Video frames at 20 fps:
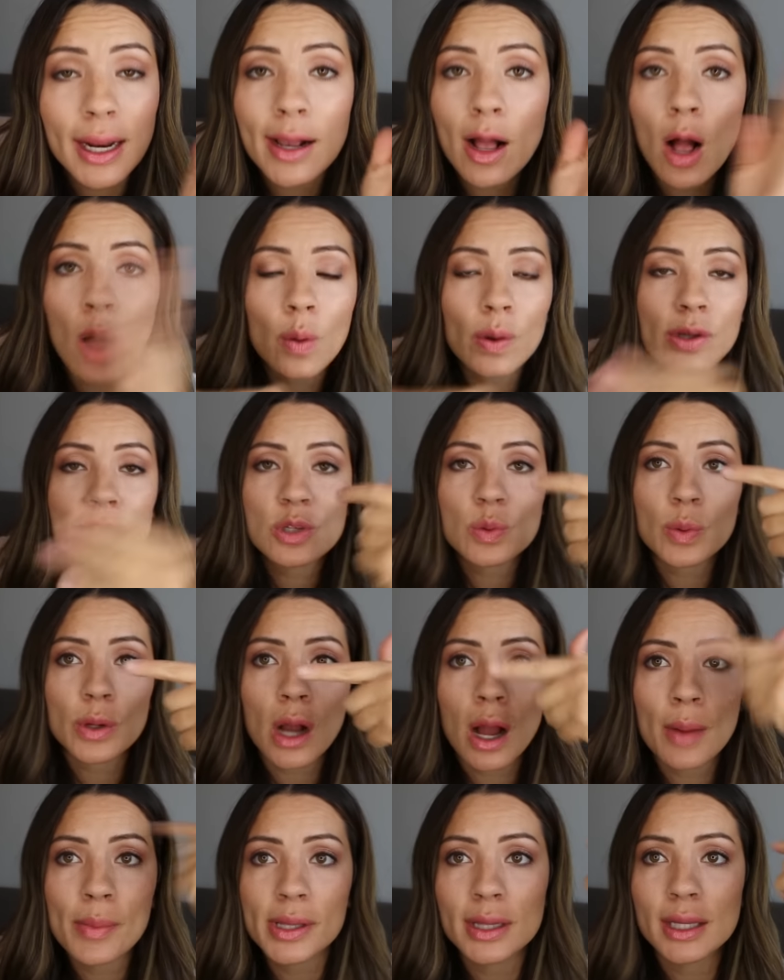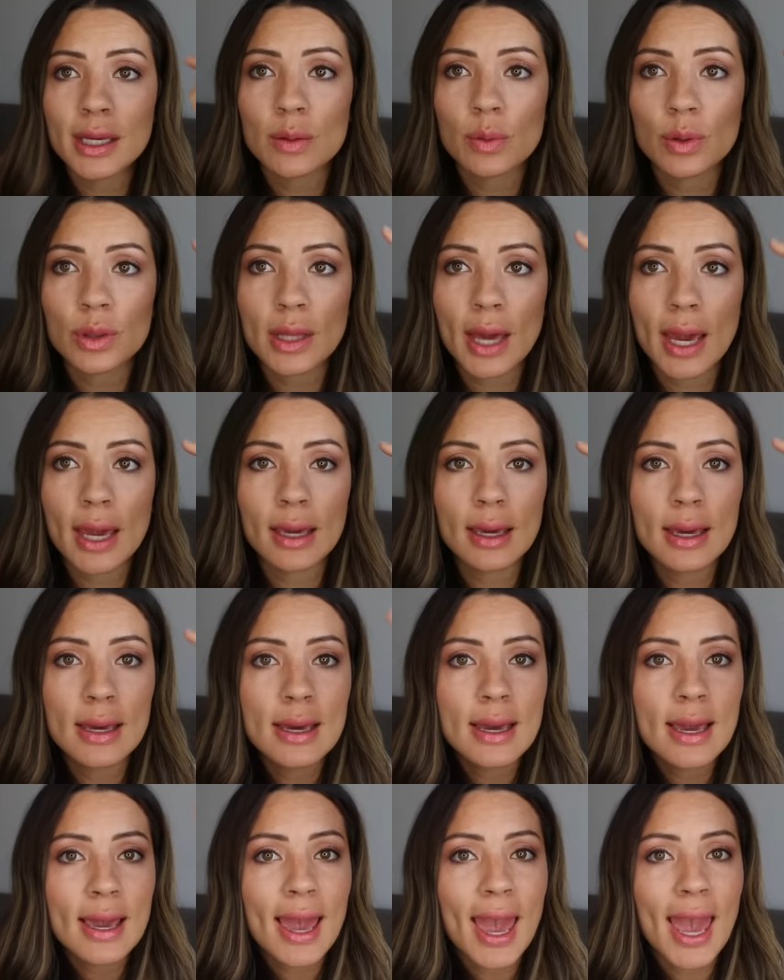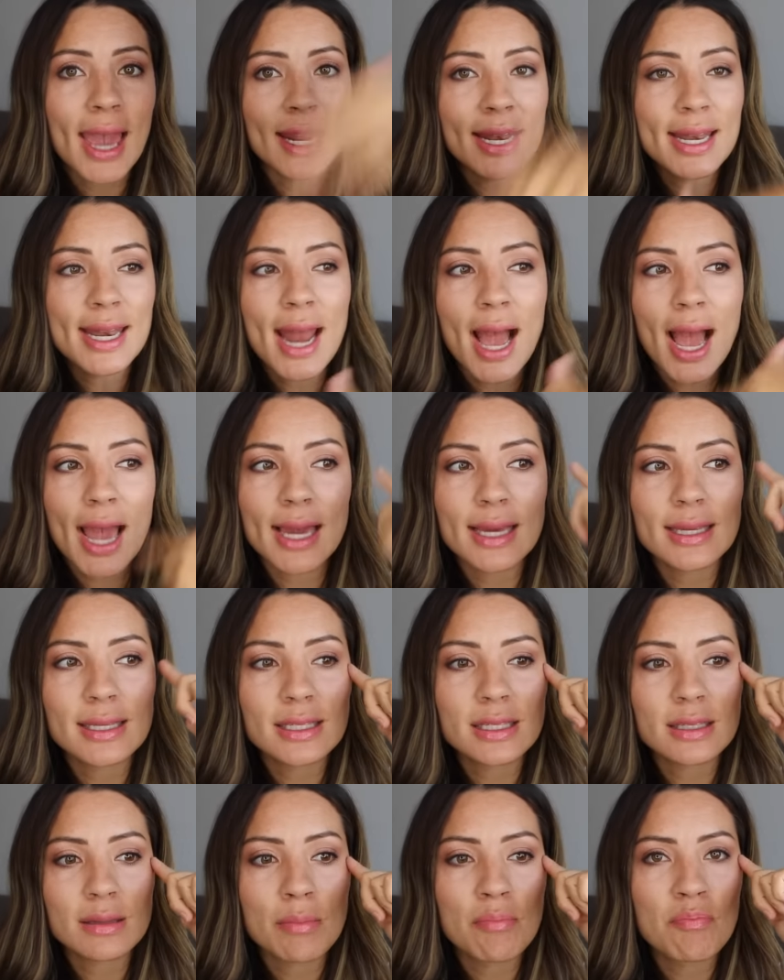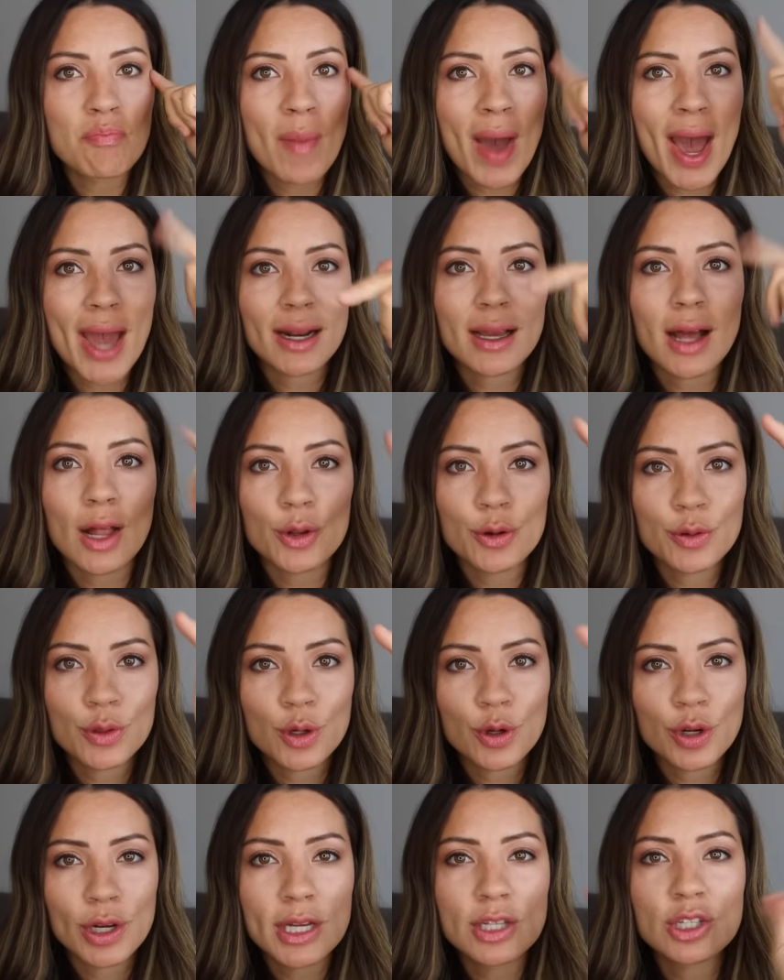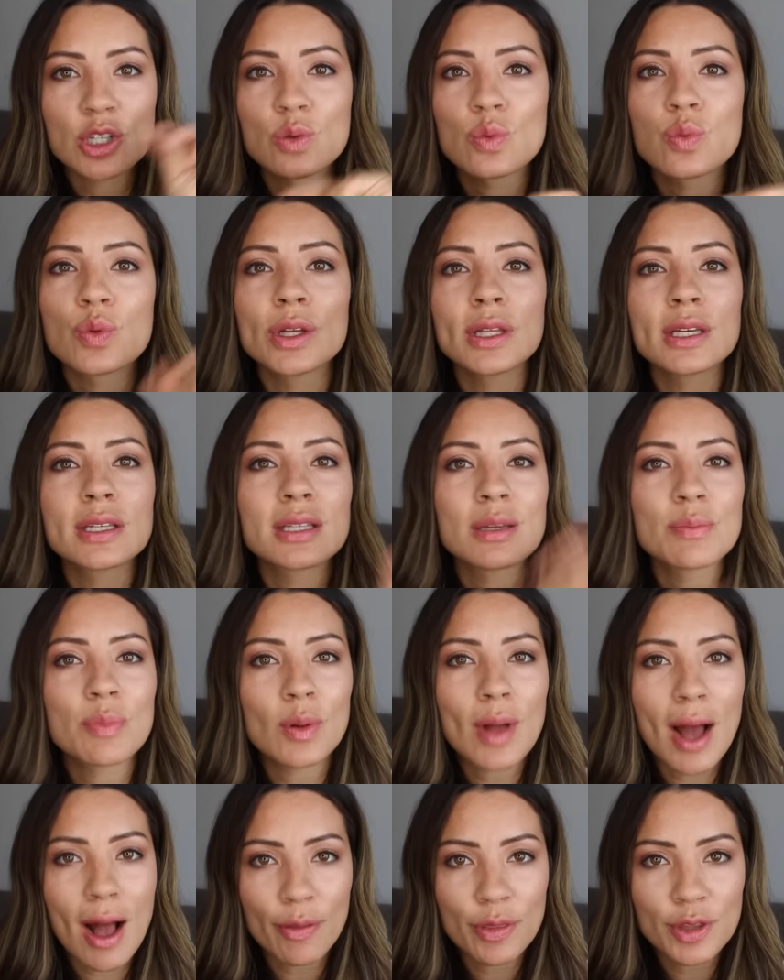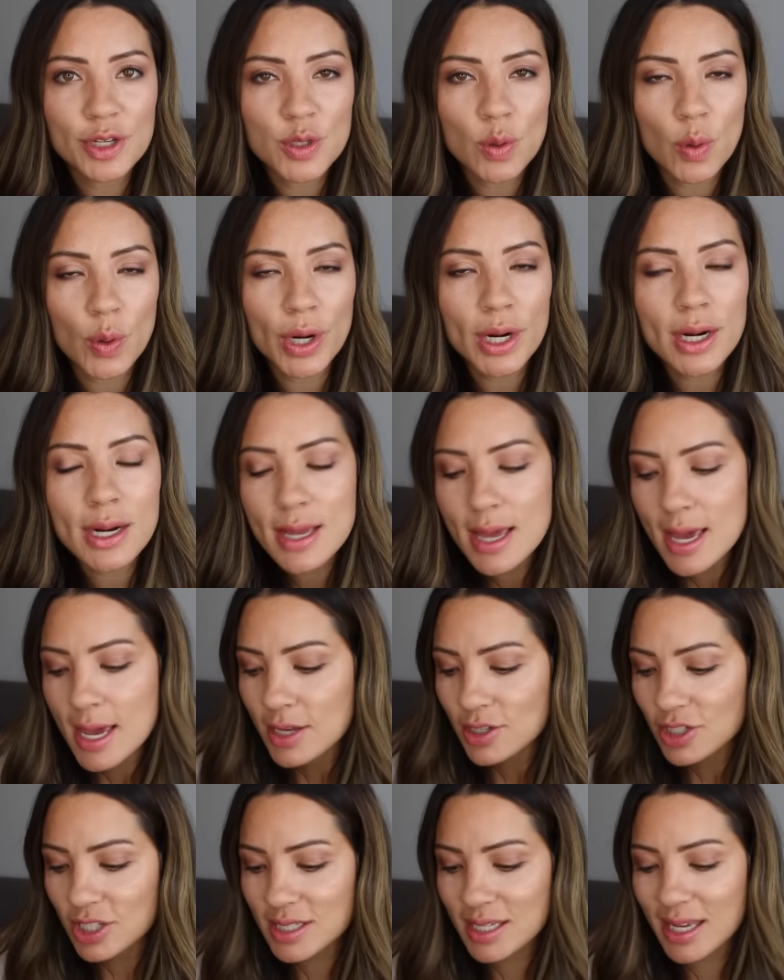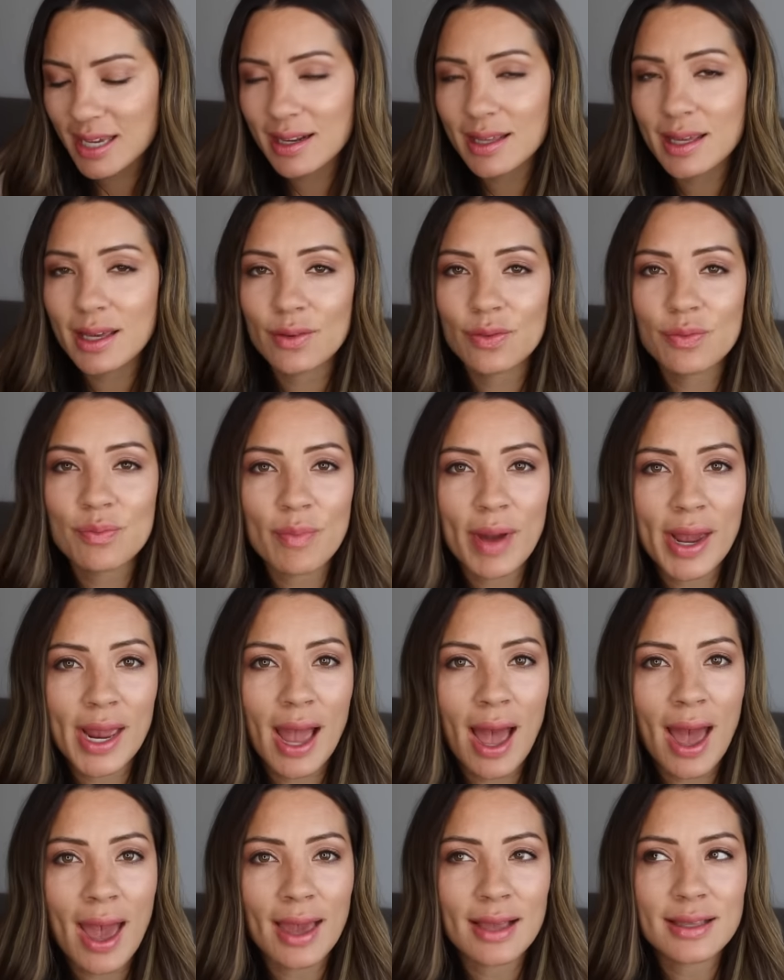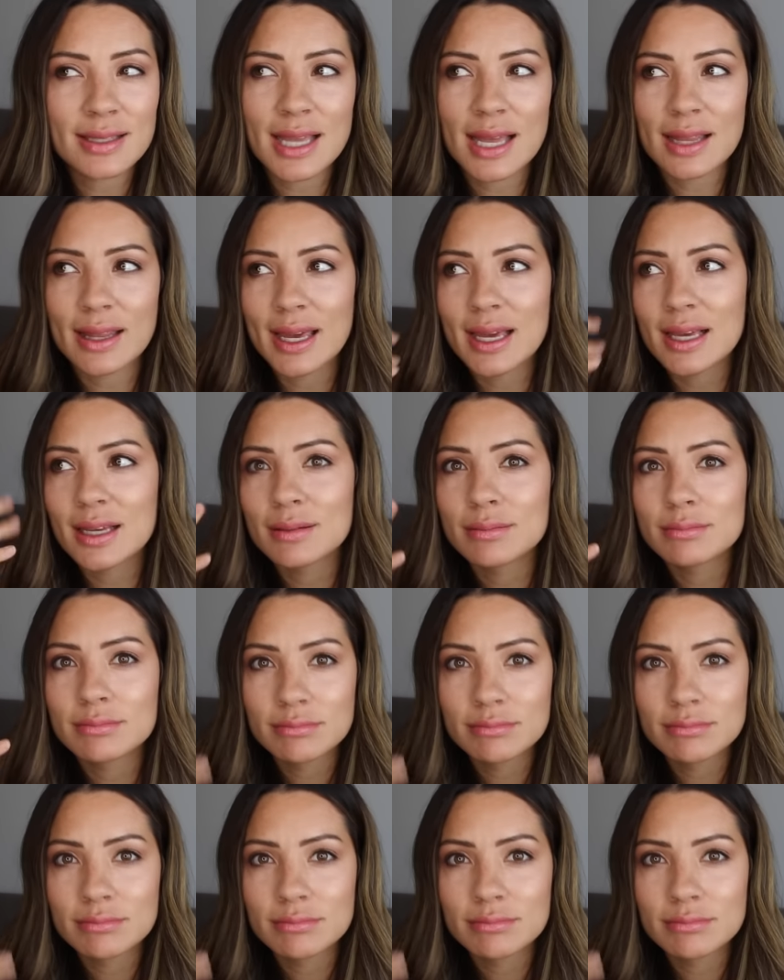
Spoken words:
I always just wear it on my lid with like a nice matte color in the crease, just really simple out the door, just kind of give my eyes that like